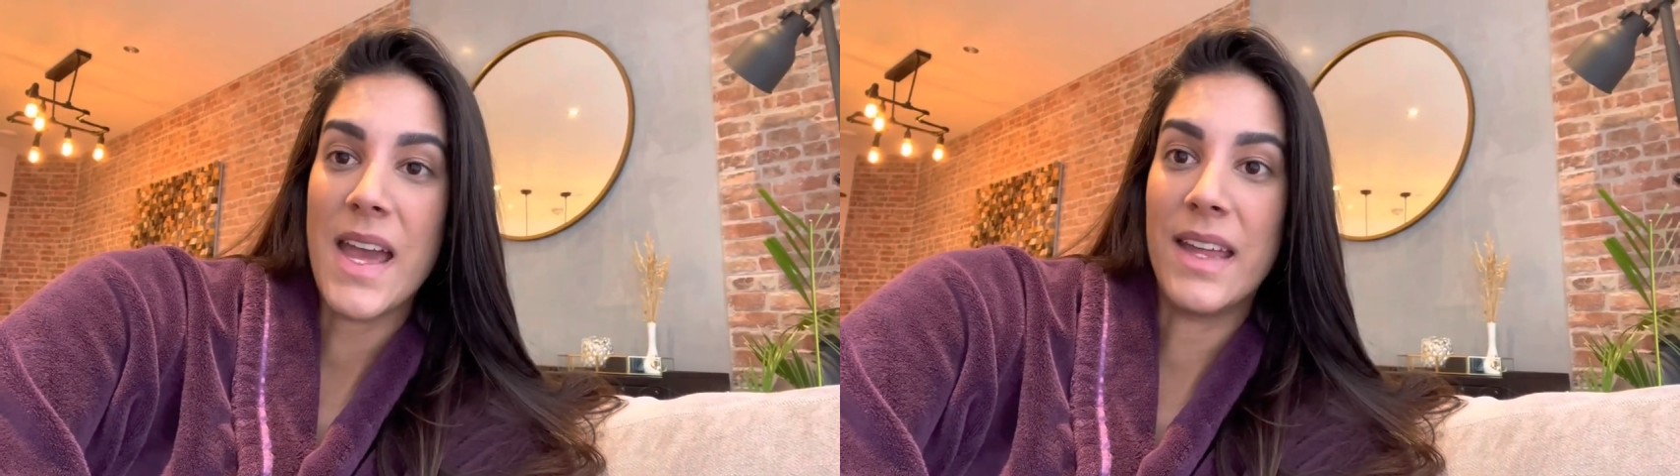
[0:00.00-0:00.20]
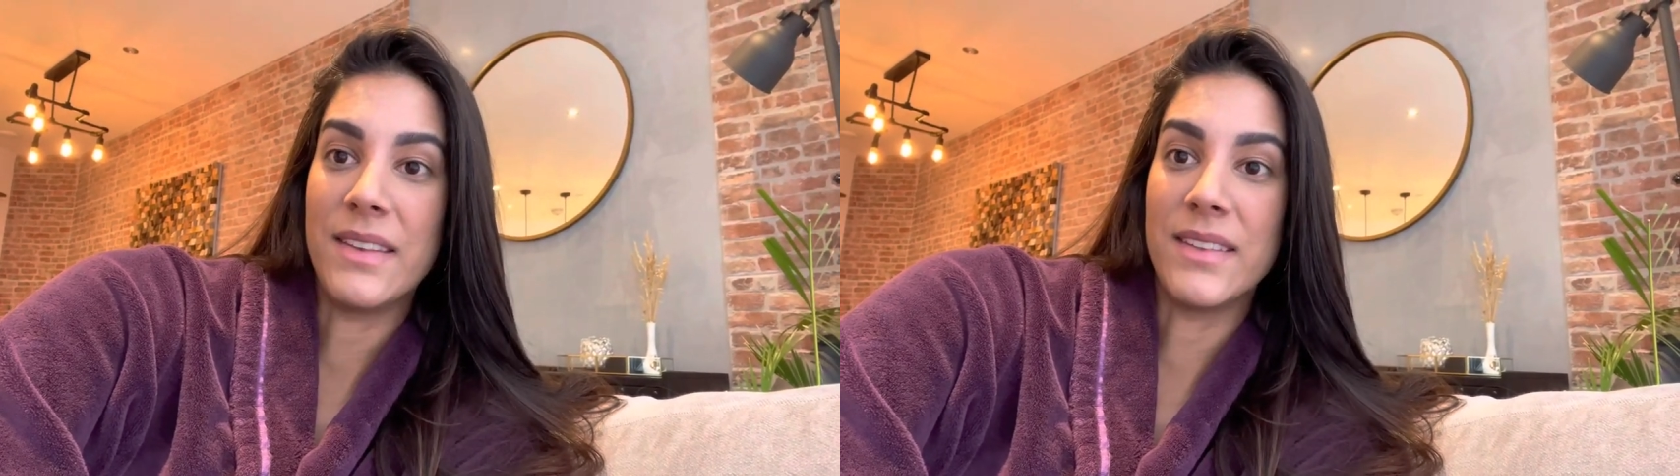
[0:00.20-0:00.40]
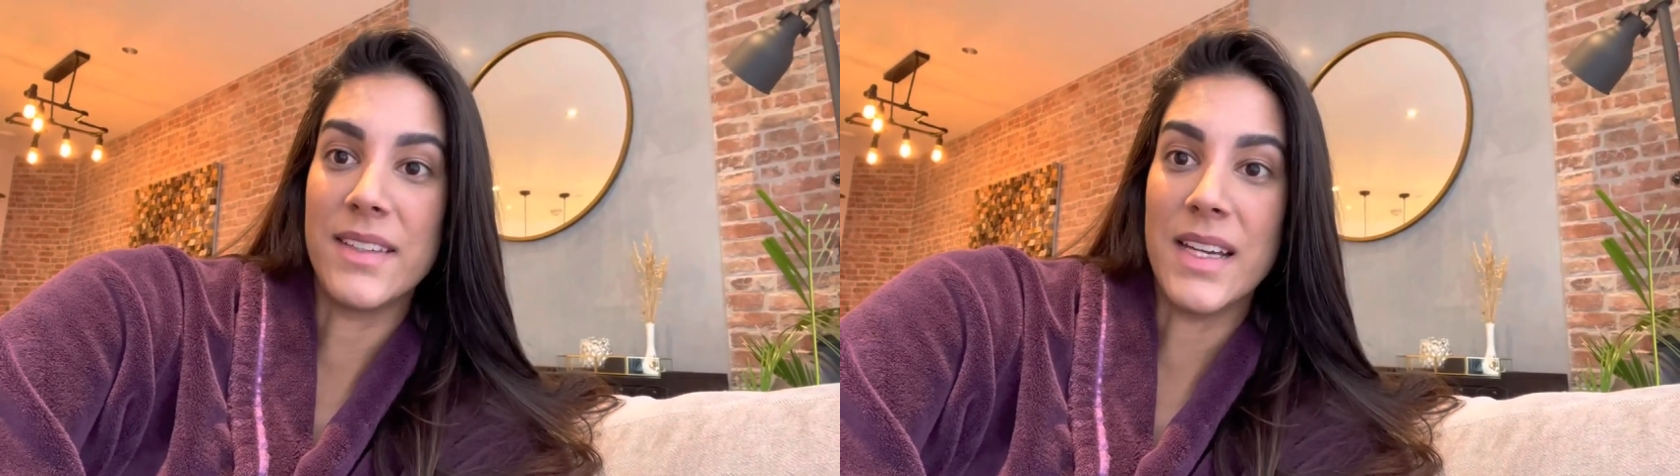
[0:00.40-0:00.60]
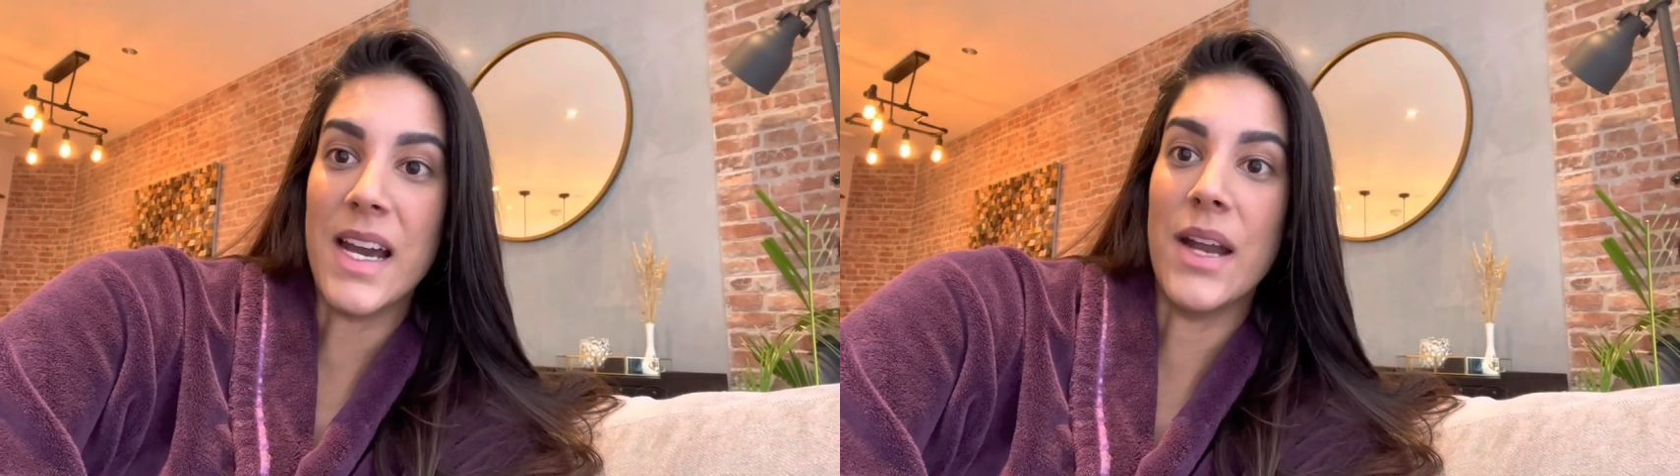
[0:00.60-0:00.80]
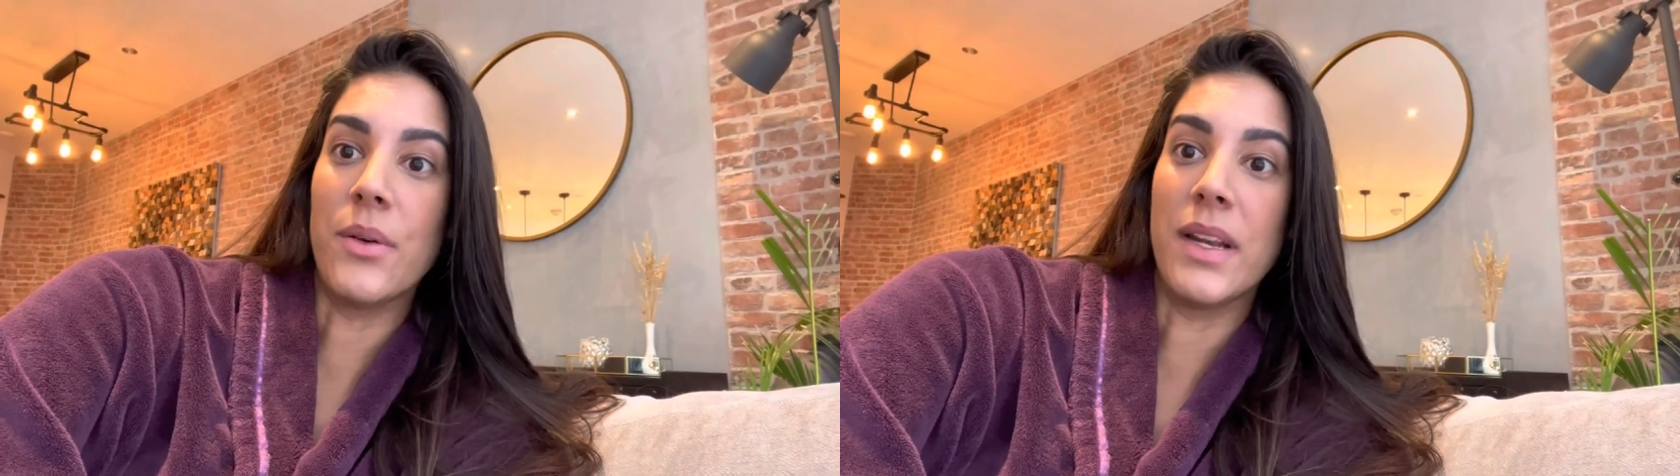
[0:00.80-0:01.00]
and
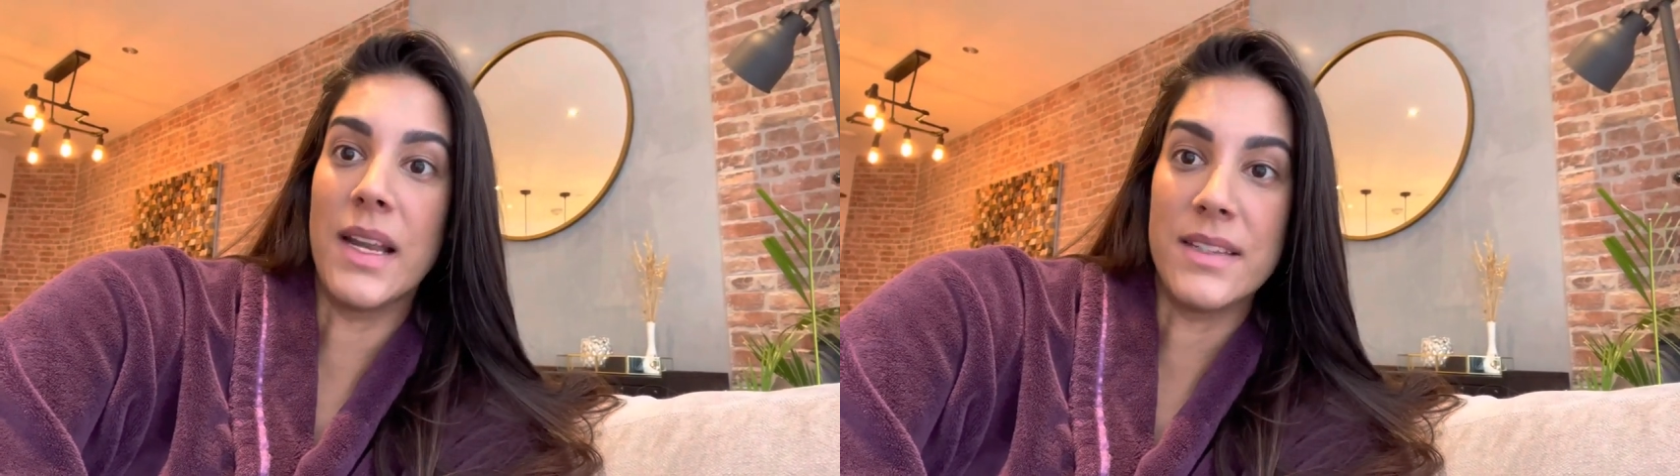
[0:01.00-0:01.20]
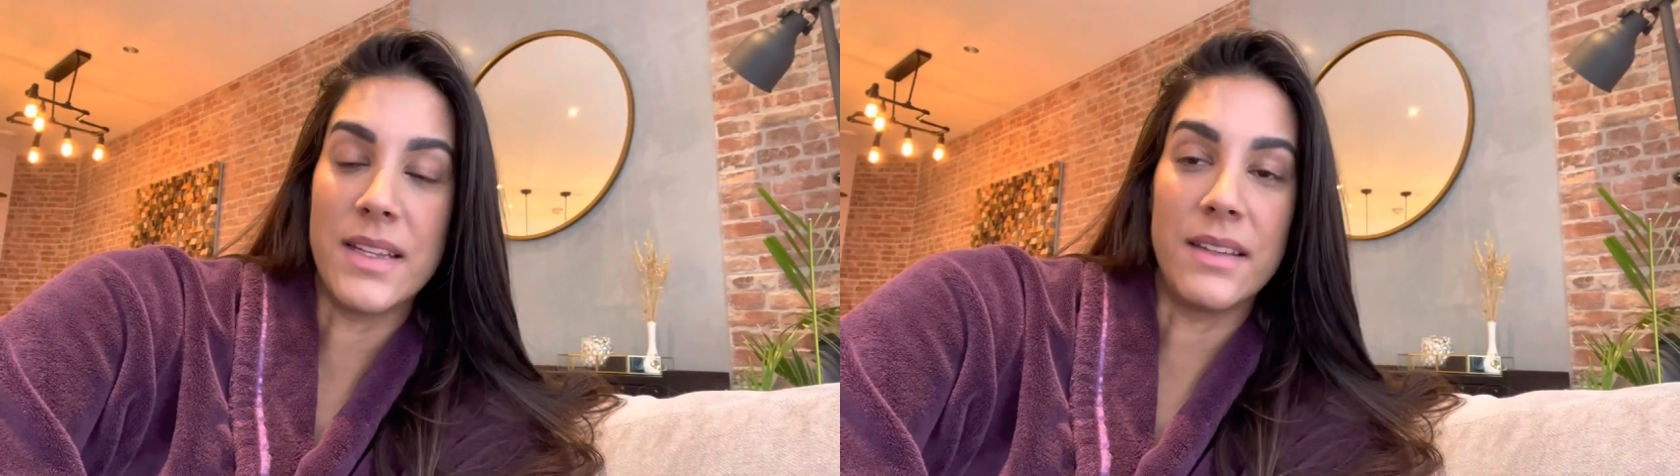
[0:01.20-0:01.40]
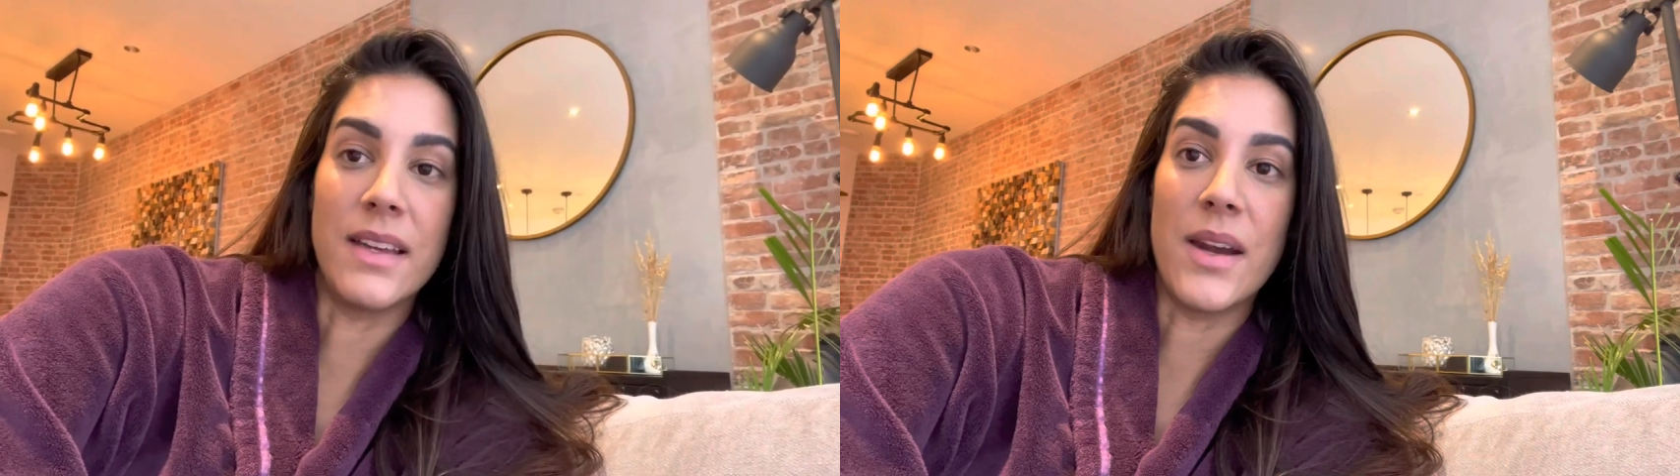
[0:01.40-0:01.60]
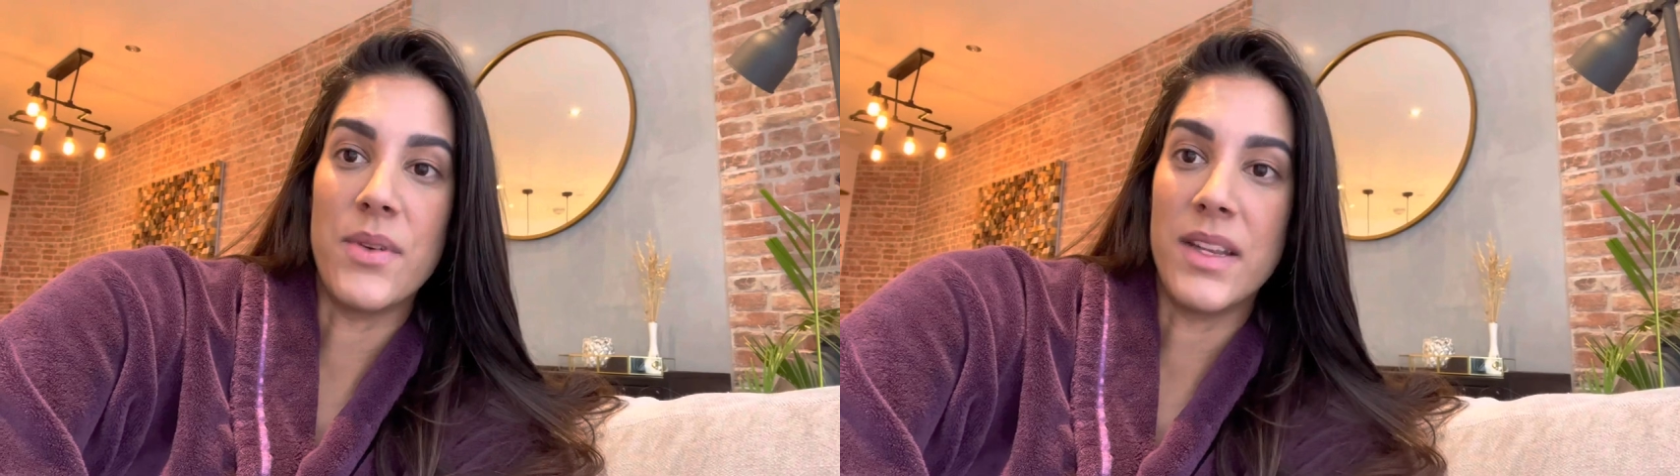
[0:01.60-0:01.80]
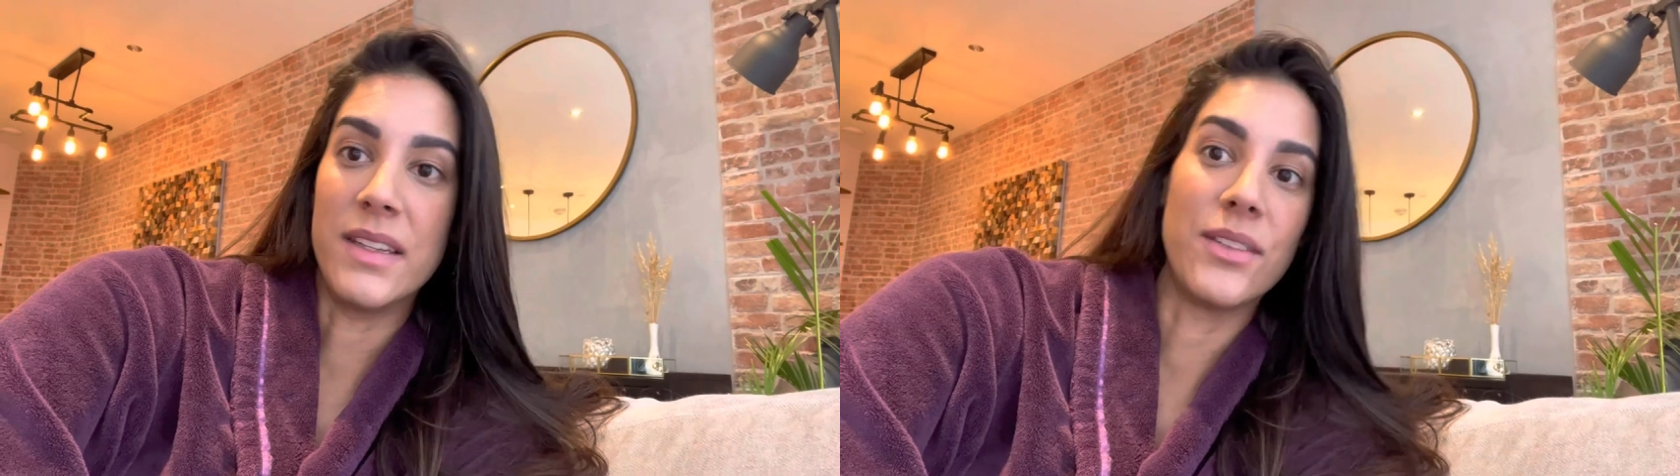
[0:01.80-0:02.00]
I realized that I
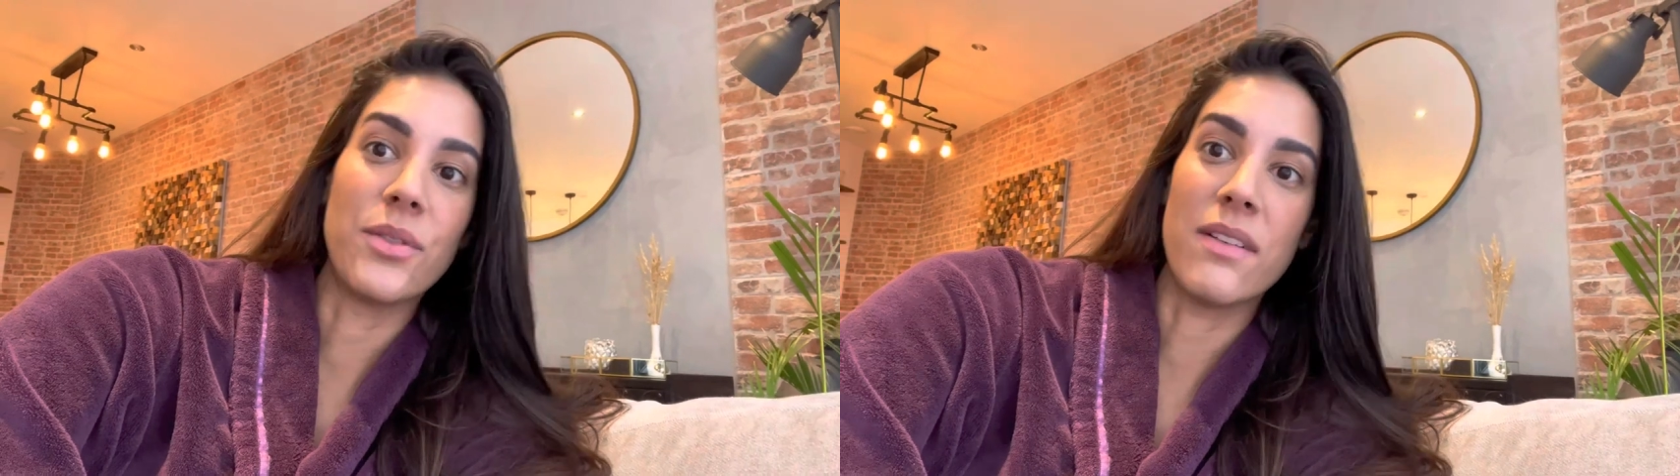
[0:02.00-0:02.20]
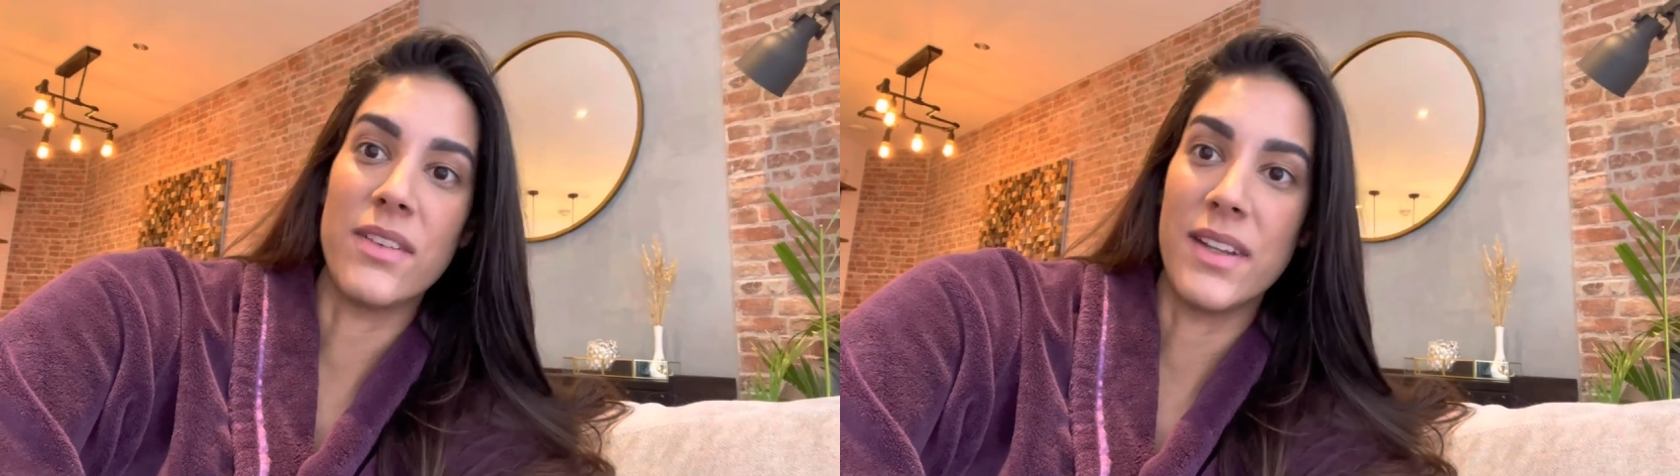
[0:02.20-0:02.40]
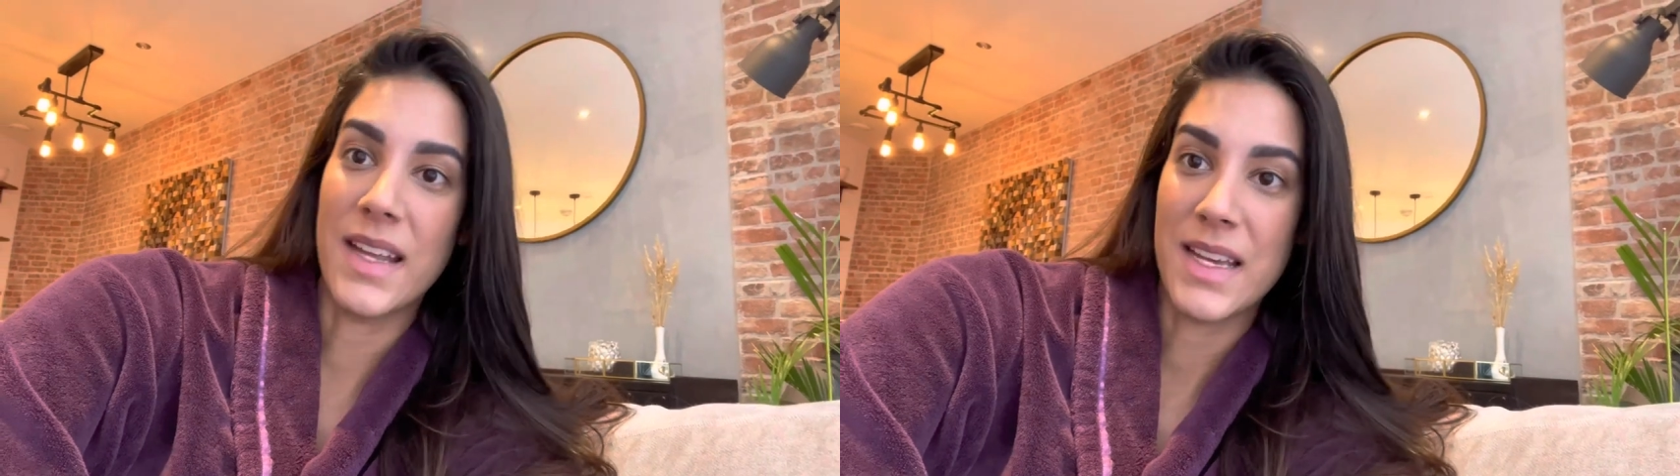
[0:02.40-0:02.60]
really need to have a